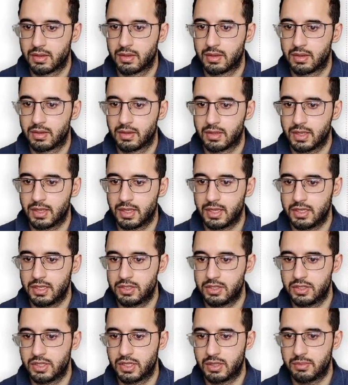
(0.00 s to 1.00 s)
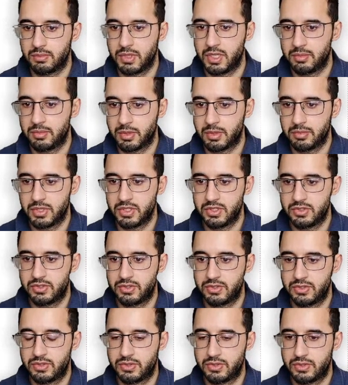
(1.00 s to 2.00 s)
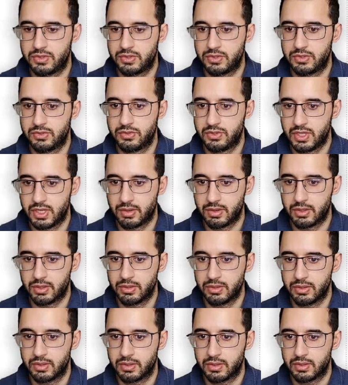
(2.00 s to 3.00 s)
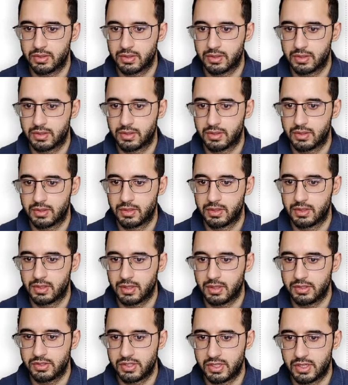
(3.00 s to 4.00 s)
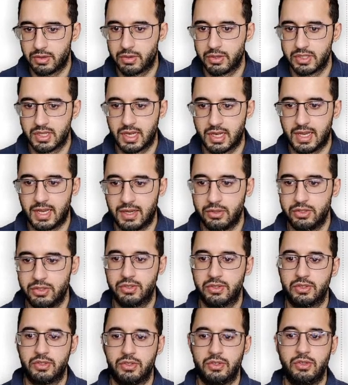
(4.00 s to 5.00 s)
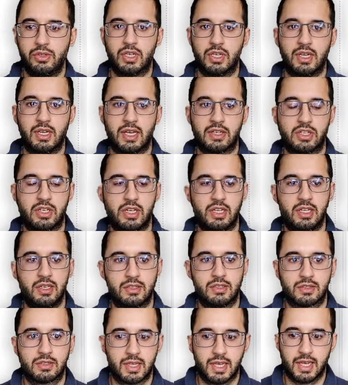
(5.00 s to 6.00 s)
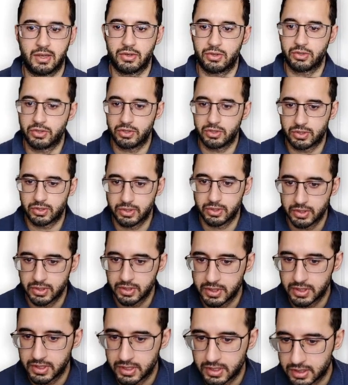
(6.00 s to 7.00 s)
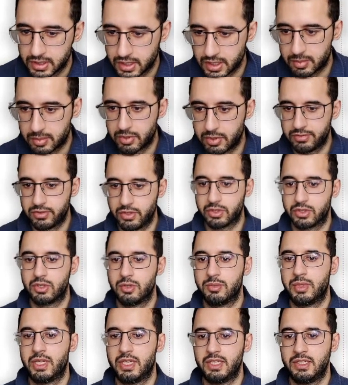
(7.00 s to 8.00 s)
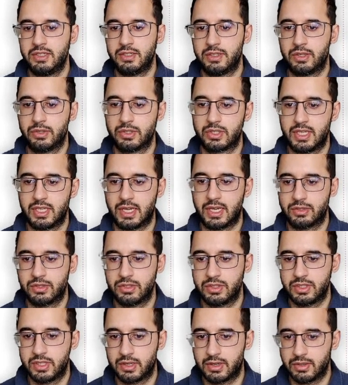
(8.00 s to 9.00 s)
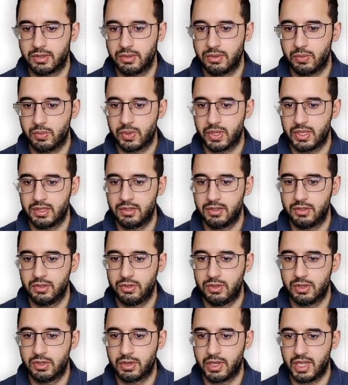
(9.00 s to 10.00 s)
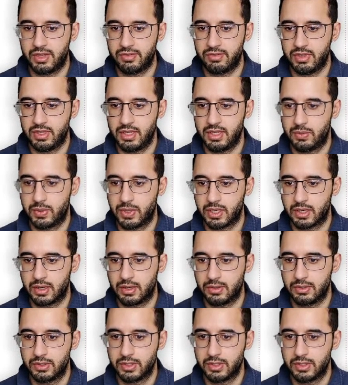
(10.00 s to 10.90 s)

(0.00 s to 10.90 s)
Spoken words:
Get integer, minimum is 0. 0 is allowed. You can actually scale the number of your Kubernetes nodes down to 0 when you don't have any workload,